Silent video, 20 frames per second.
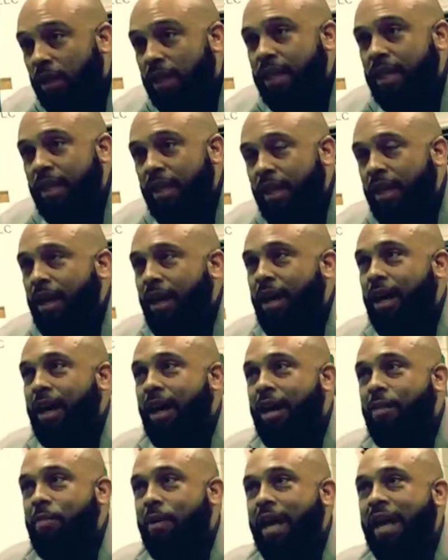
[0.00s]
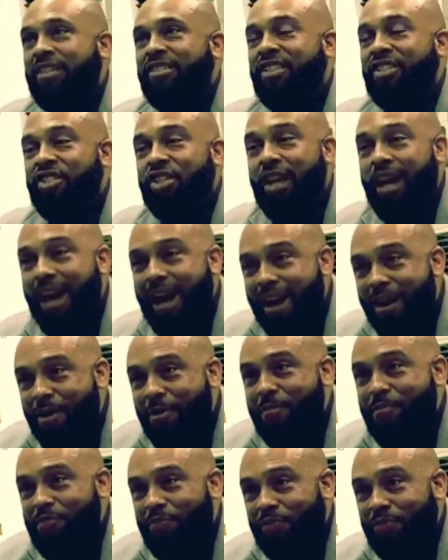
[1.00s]
legally. As a child,
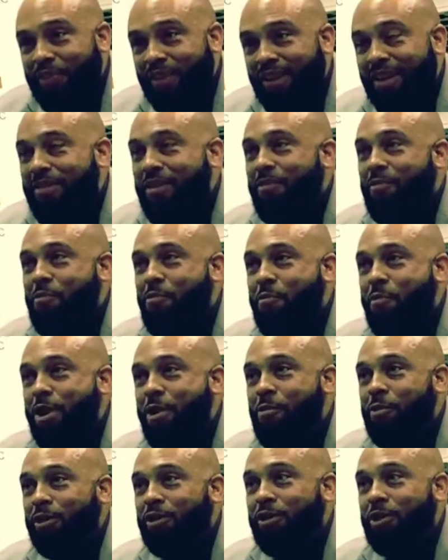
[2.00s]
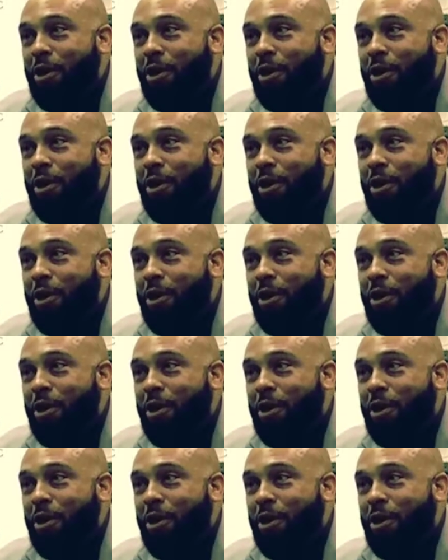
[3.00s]
we was